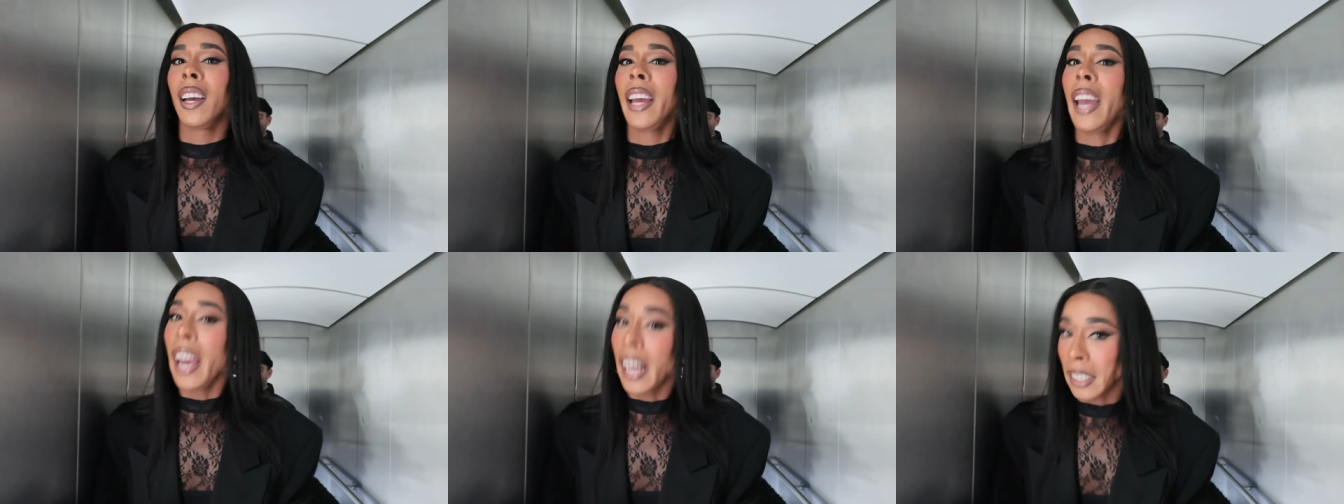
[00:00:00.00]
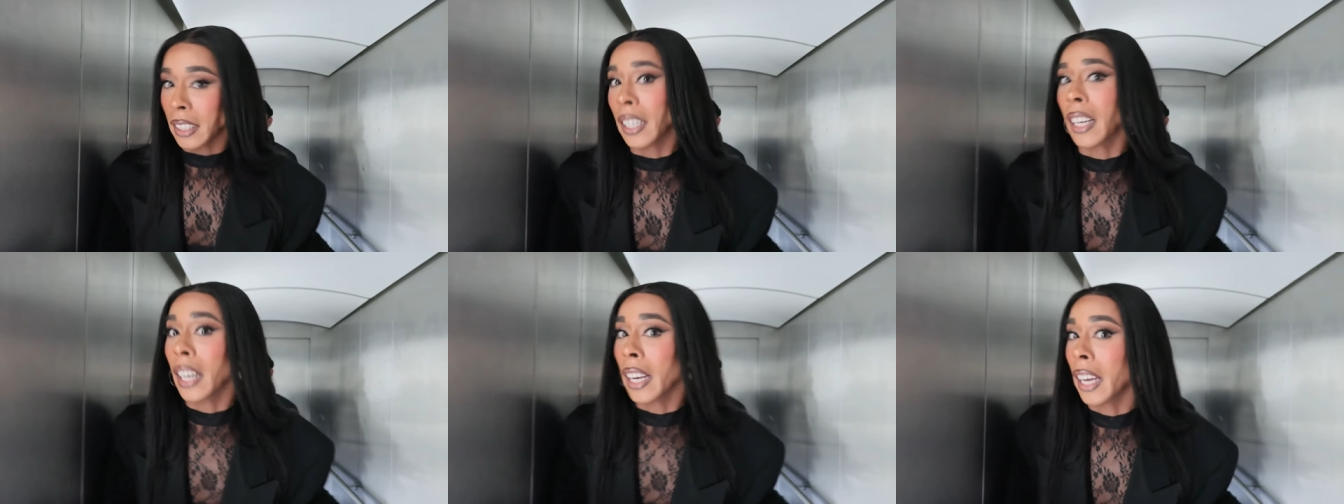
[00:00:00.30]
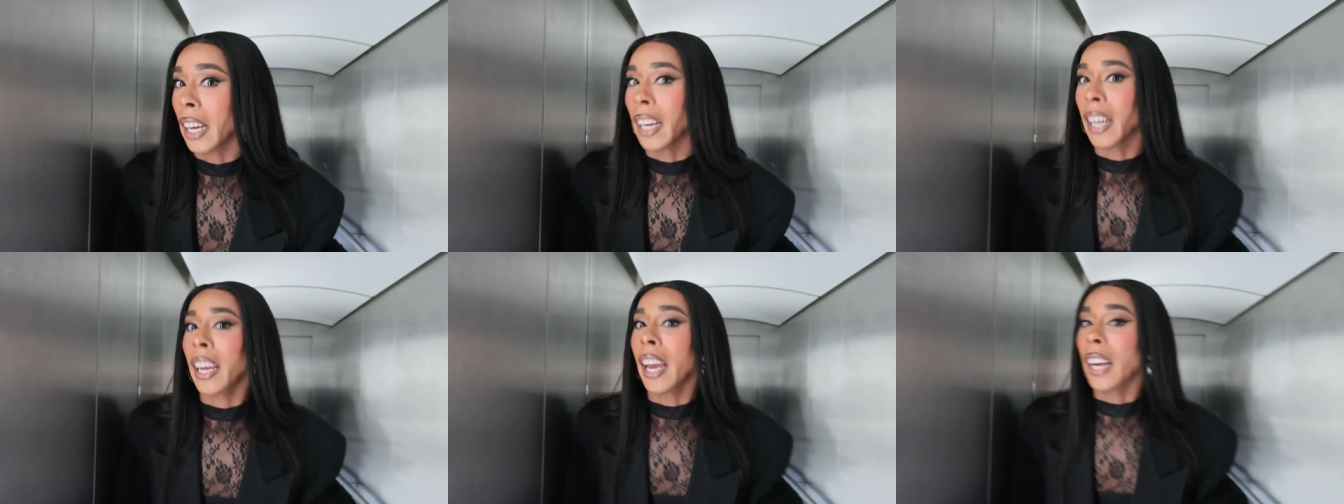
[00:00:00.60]

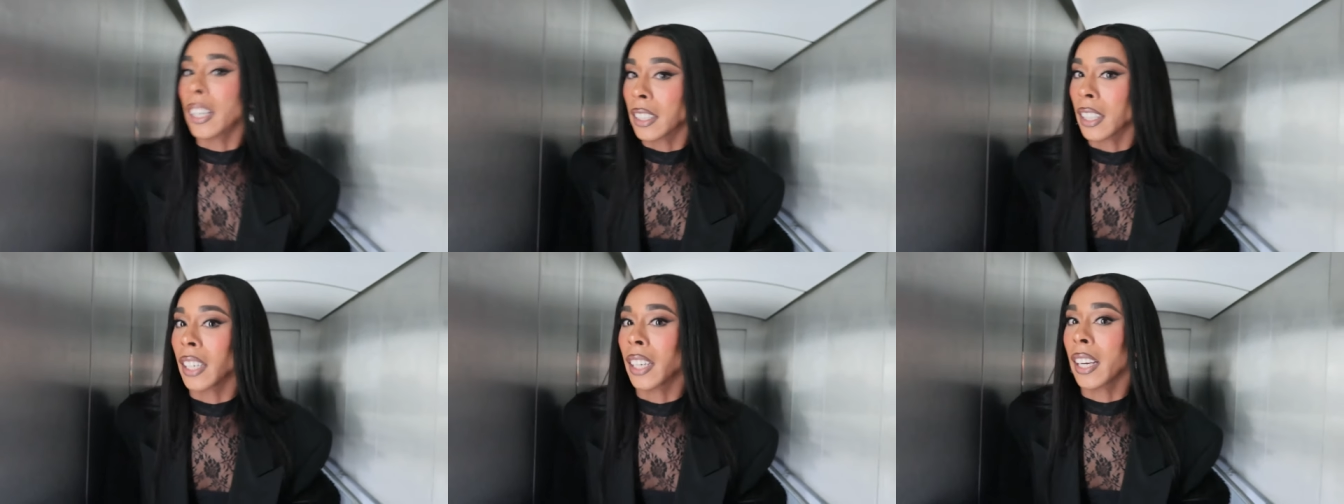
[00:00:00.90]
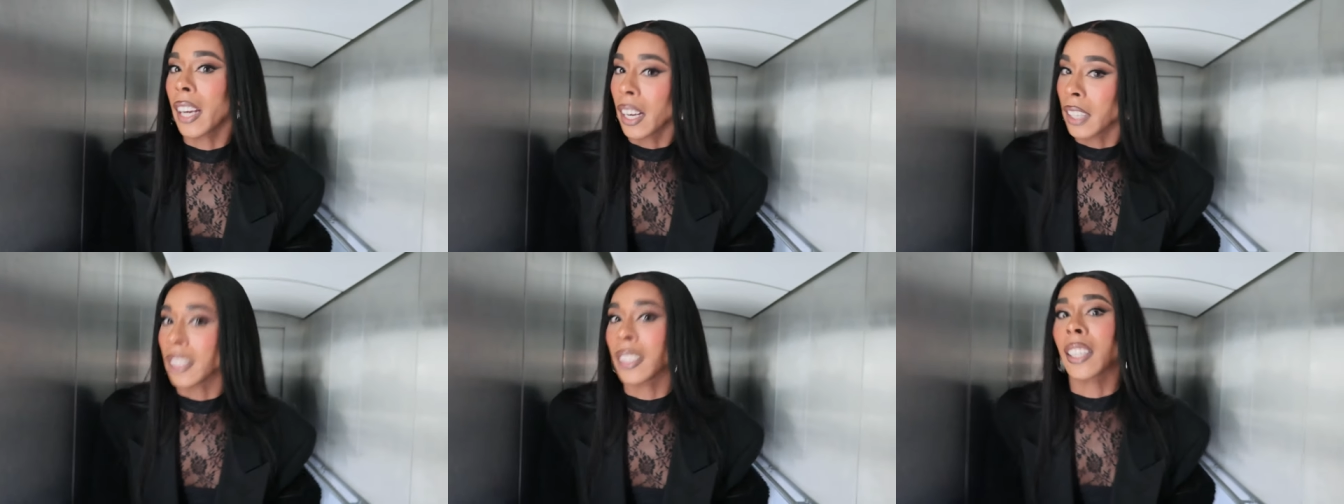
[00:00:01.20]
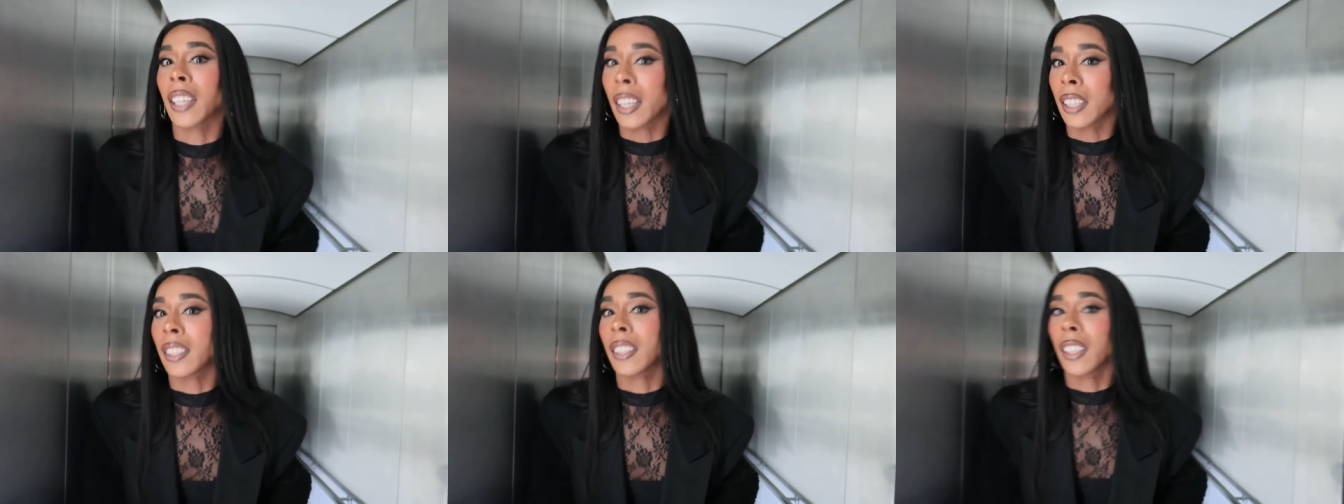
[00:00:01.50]
canceling, canceling, canceling,
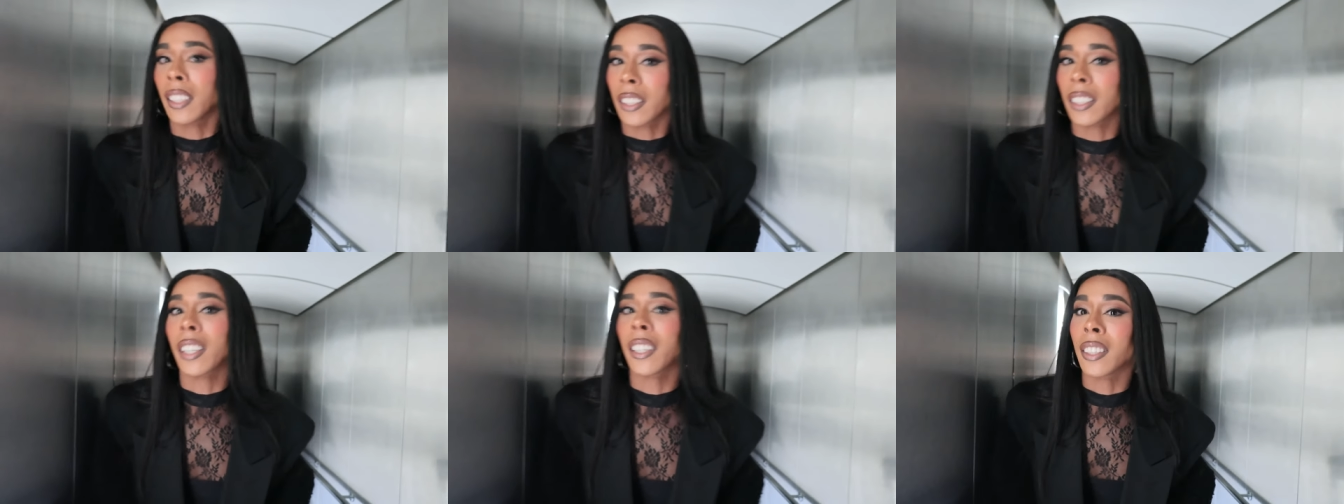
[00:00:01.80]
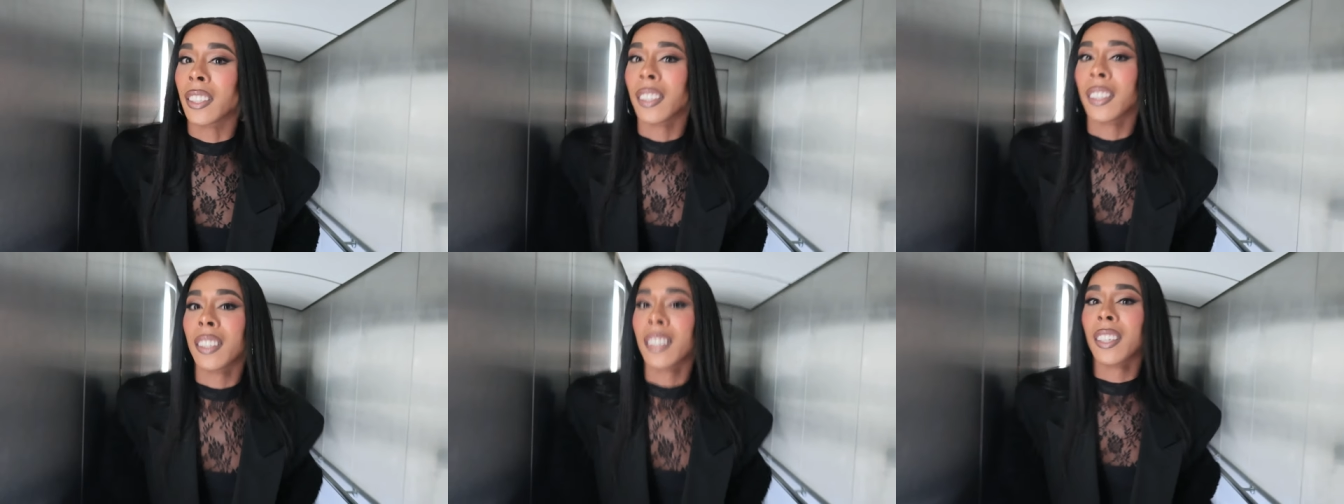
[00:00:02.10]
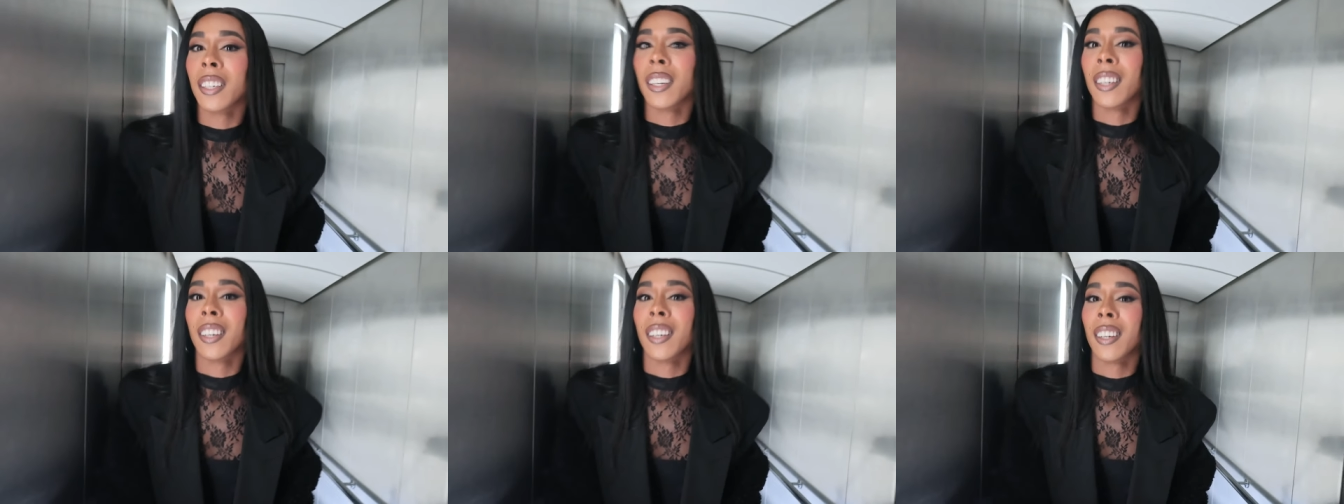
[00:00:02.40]
canceling, canceling.
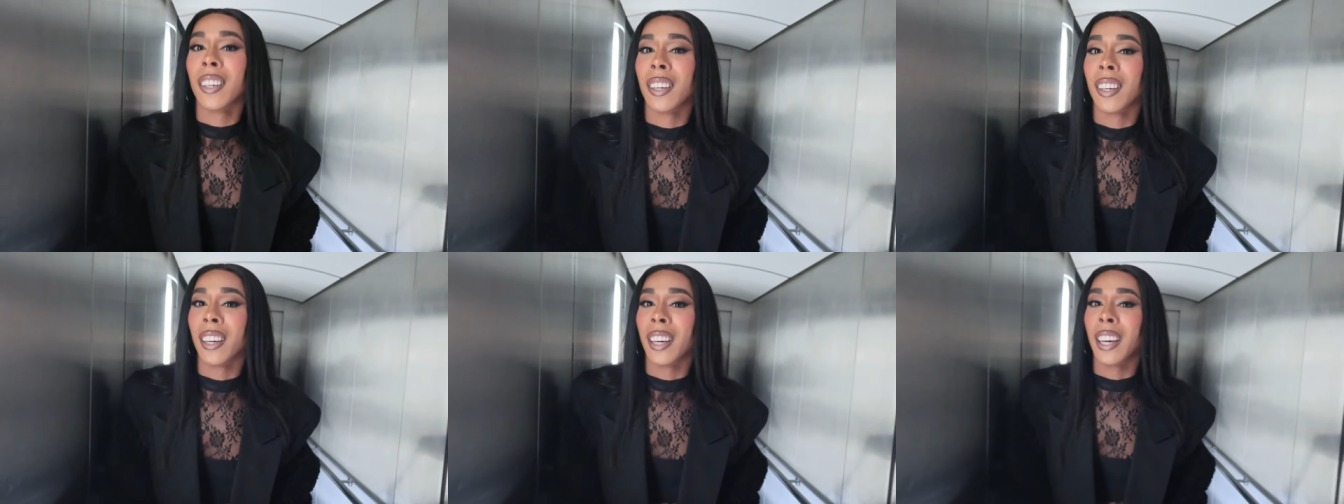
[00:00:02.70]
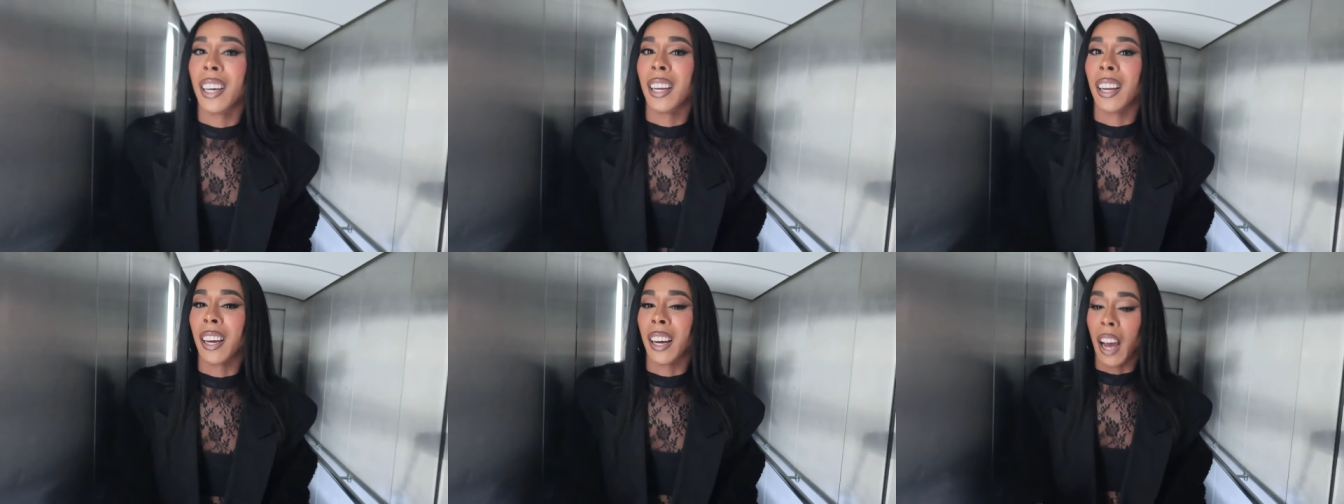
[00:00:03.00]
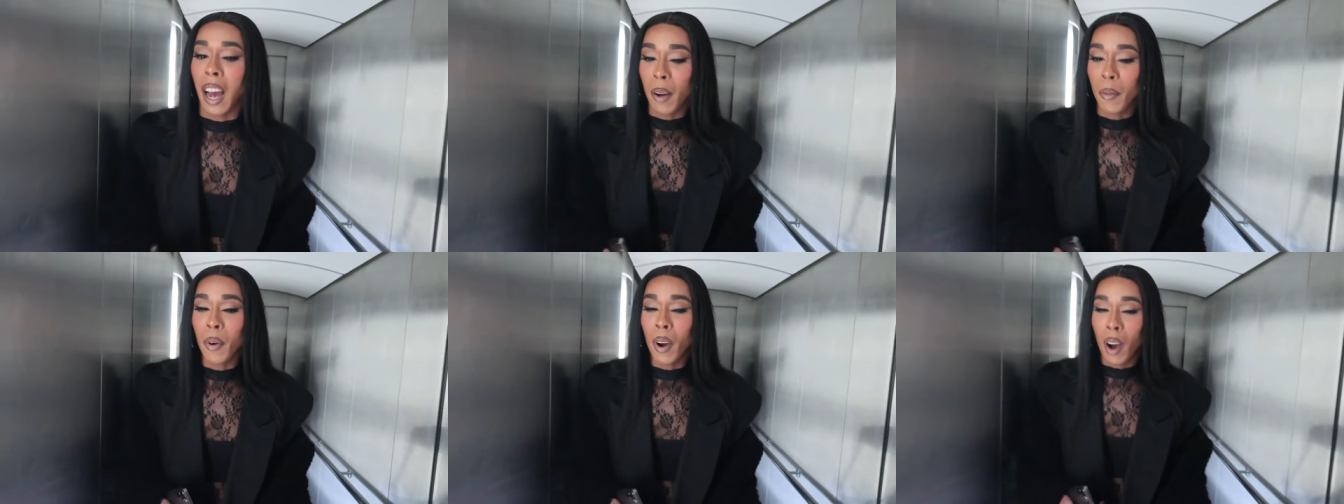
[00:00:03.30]
And like,
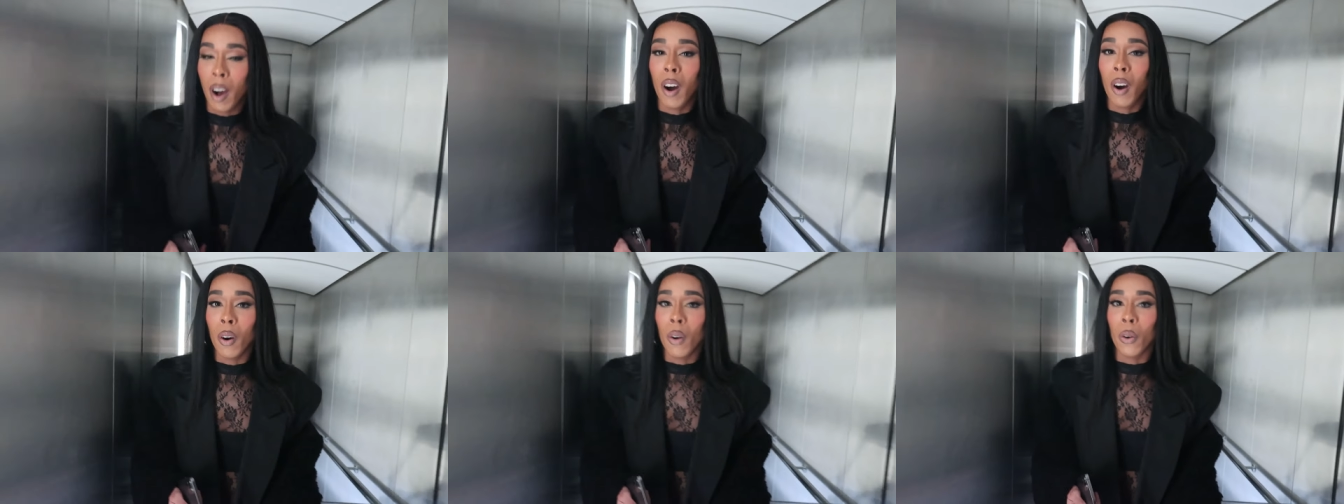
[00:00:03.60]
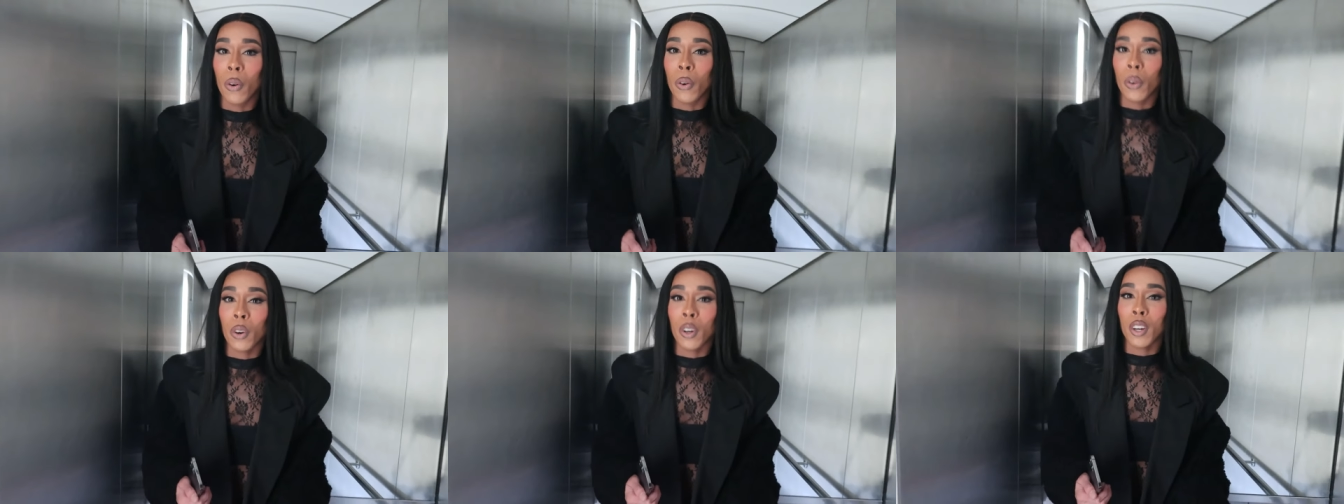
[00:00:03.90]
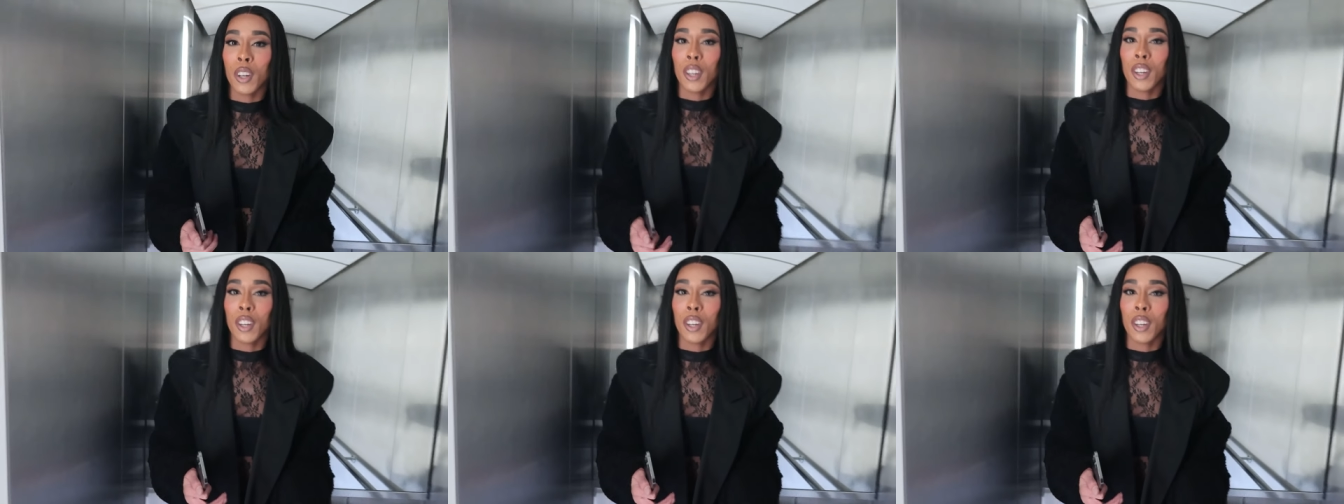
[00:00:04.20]
I'm cold.